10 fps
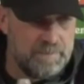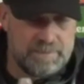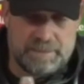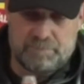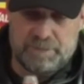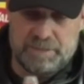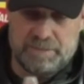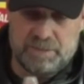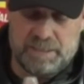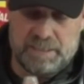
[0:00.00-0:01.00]
that
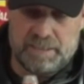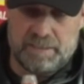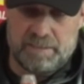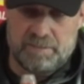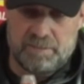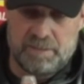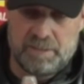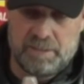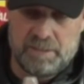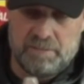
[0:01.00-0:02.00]
we
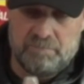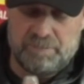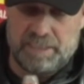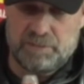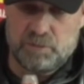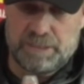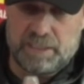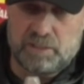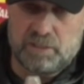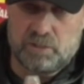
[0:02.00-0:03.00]
value
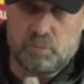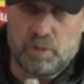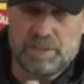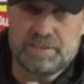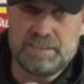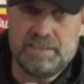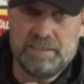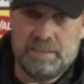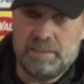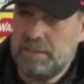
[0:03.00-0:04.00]
their quality,
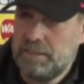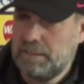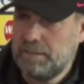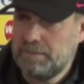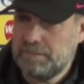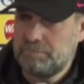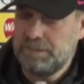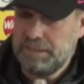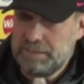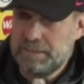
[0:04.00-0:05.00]
that we
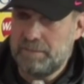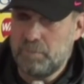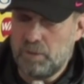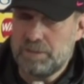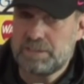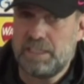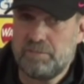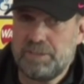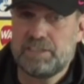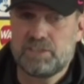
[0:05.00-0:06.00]
need them, all these kind
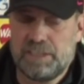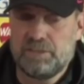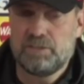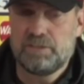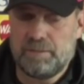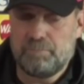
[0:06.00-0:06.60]
of things. And